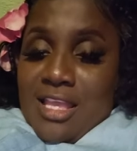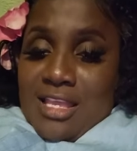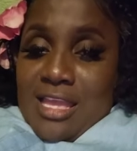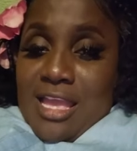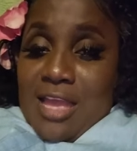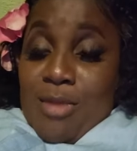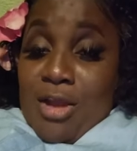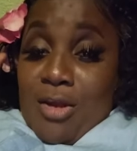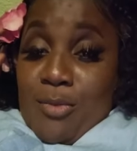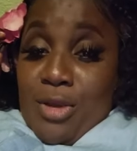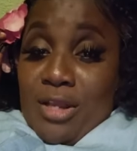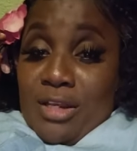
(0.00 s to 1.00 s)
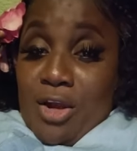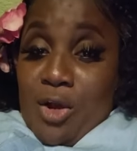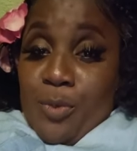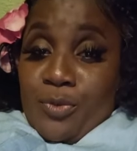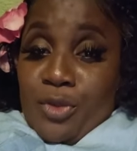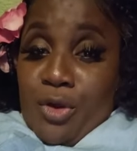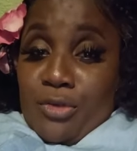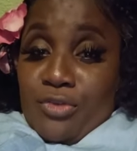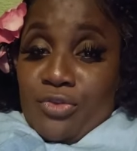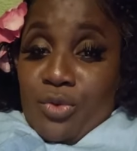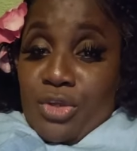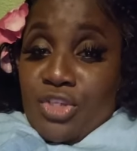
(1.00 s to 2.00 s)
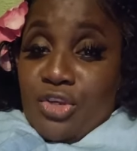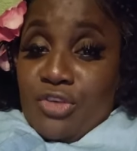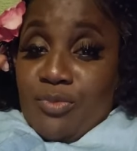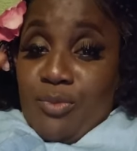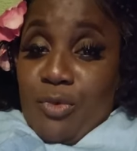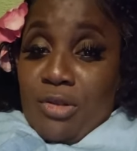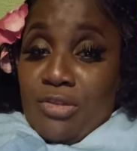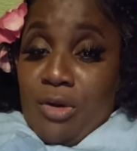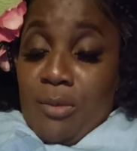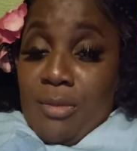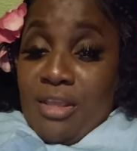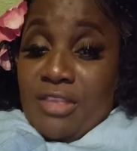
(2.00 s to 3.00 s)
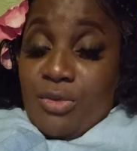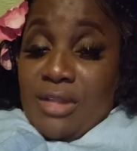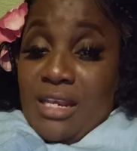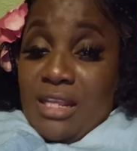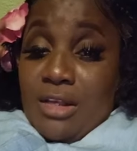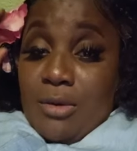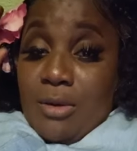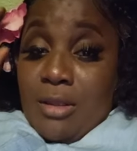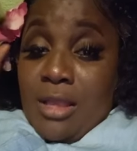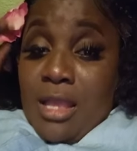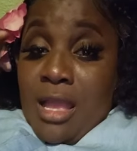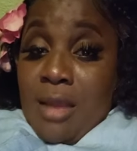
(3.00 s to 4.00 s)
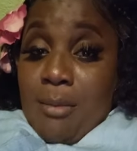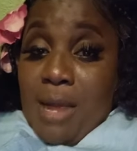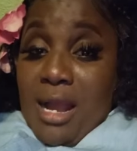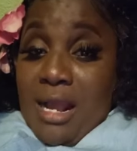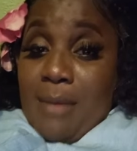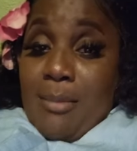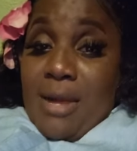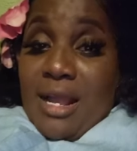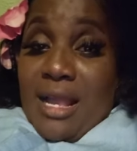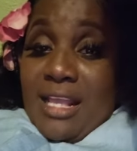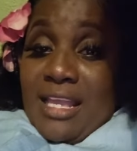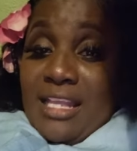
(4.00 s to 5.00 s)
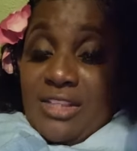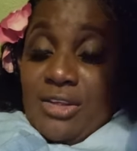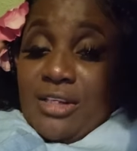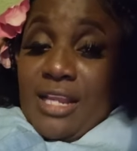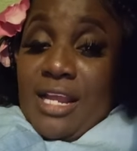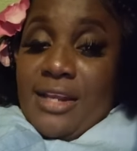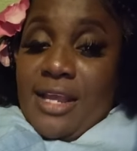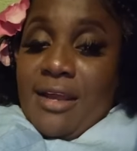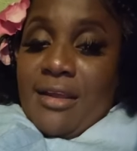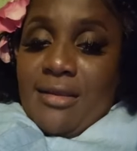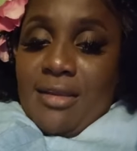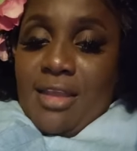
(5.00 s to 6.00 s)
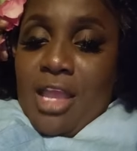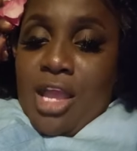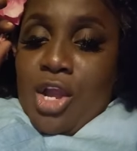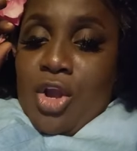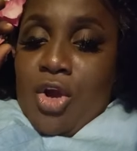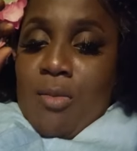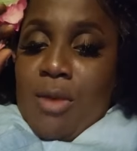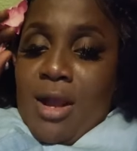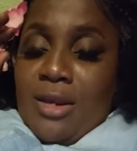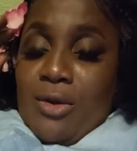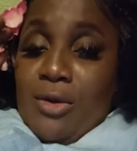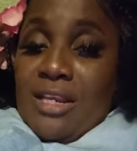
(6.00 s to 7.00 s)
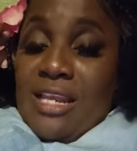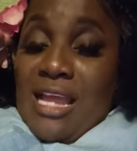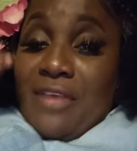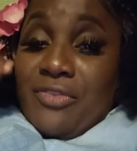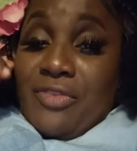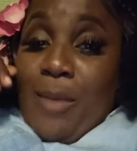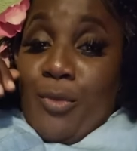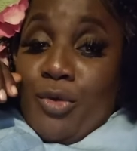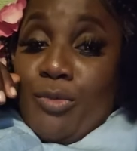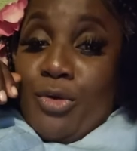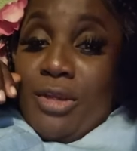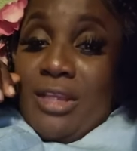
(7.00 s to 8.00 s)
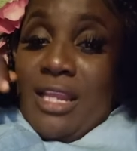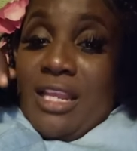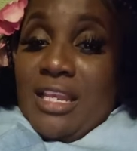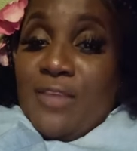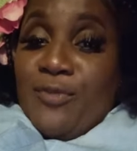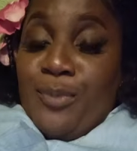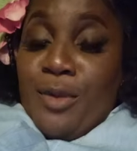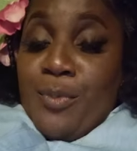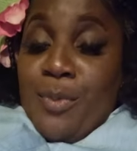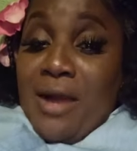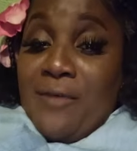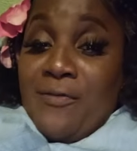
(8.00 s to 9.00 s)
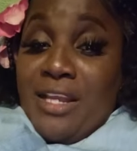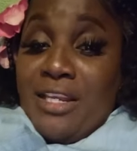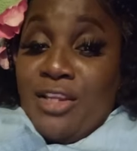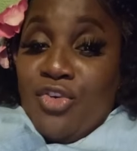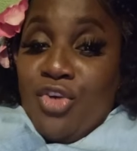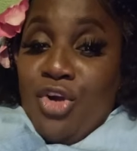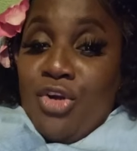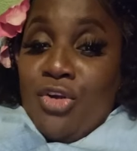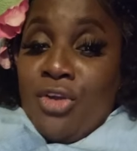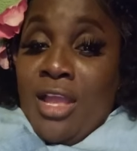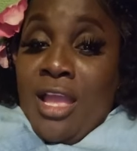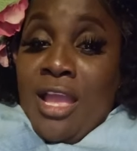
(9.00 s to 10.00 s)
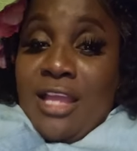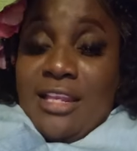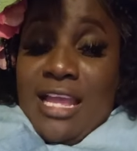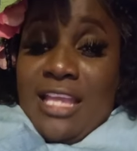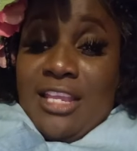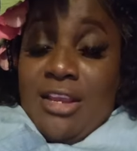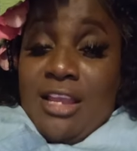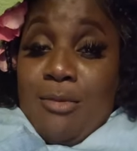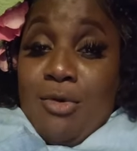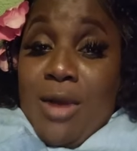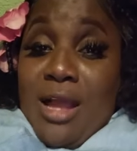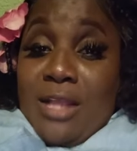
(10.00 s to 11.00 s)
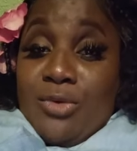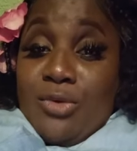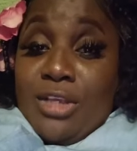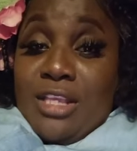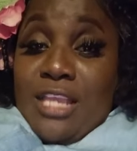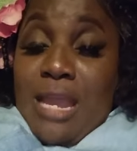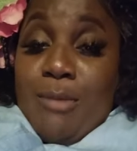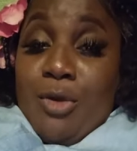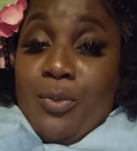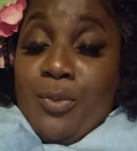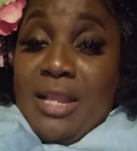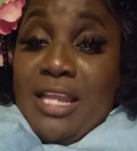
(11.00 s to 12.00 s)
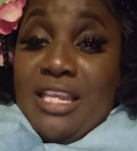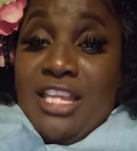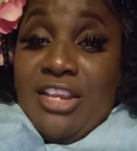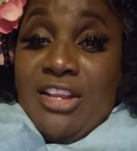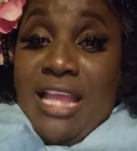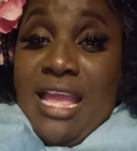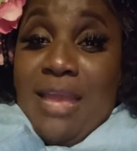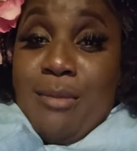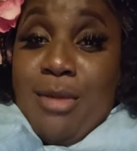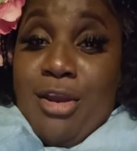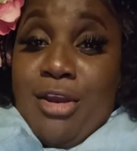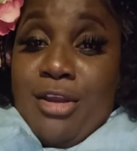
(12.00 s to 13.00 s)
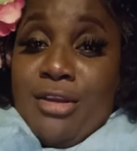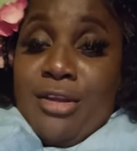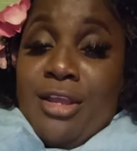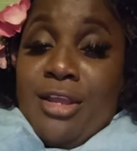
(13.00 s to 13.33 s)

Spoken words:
Yeah, we are going to bring the uptowns to a shot boss up mixed with a little baga ghetto Donna. Come on out the last time when you nearly lift me up off of the ground. That year you want to carry me up in the air like bird.